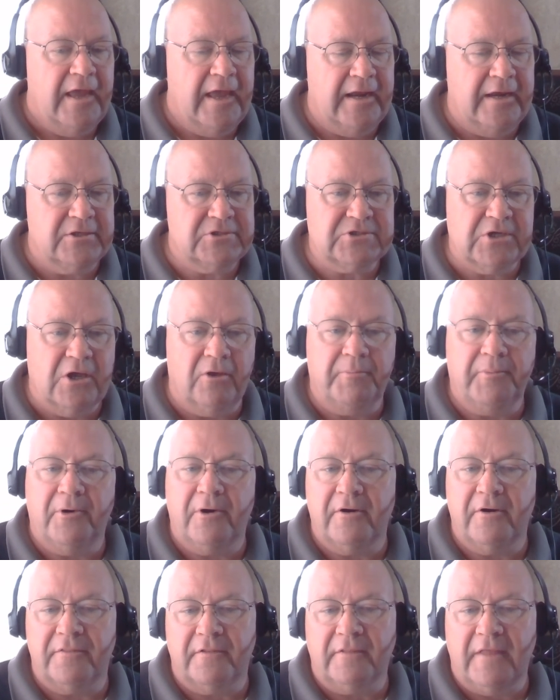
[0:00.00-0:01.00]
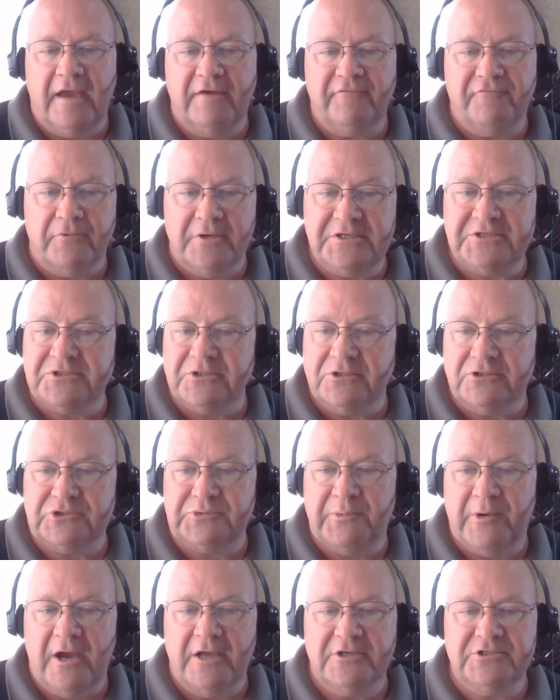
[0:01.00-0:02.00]
and it's all part of the Life
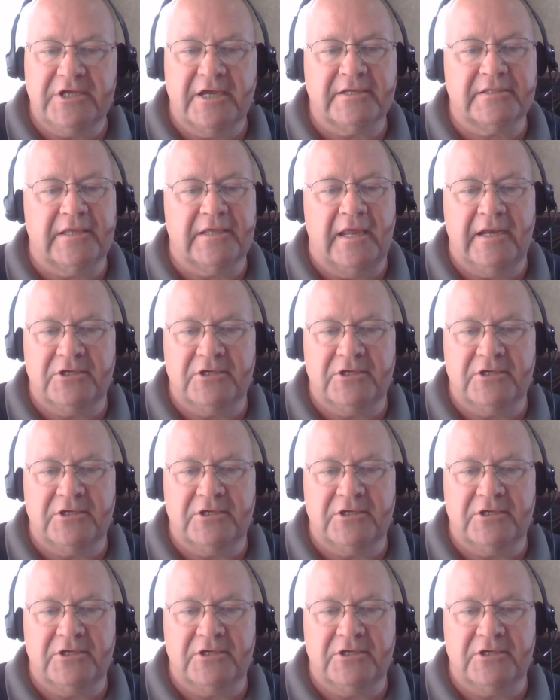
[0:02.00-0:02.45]
Research Project.